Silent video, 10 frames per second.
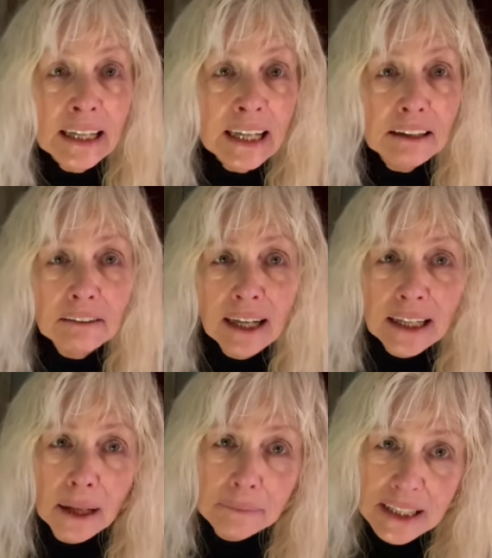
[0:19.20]
Here I
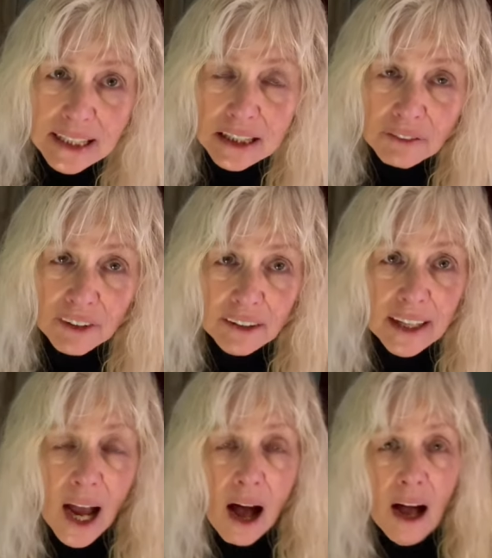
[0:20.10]
am. This is a
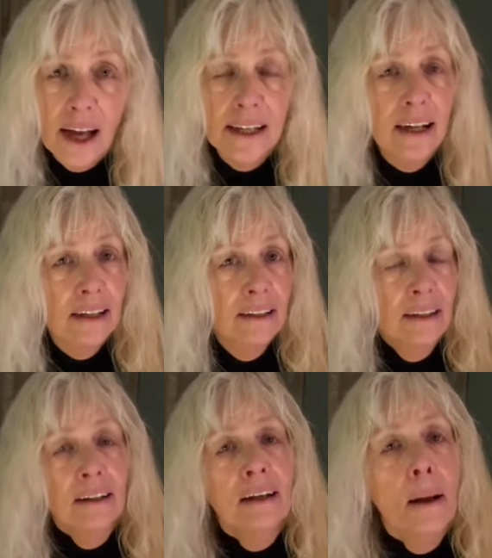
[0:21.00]
very odd
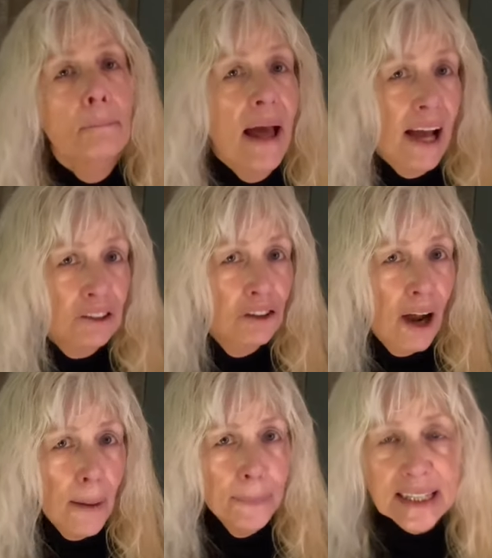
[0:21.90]

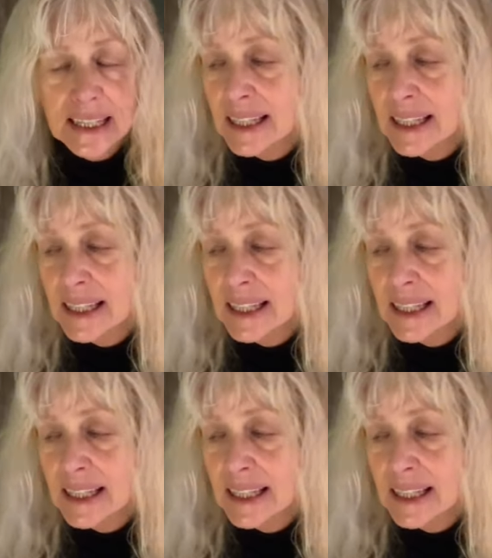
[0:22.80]
backdrop, isn't